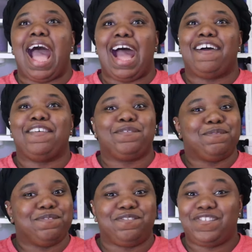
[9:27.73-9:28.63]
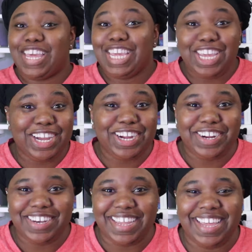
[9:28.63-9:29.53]
I
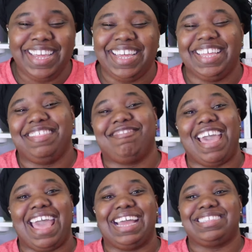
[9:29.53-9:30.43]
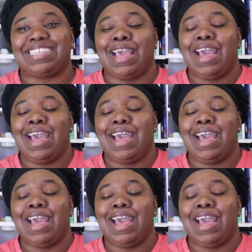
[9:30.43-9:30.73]
figured that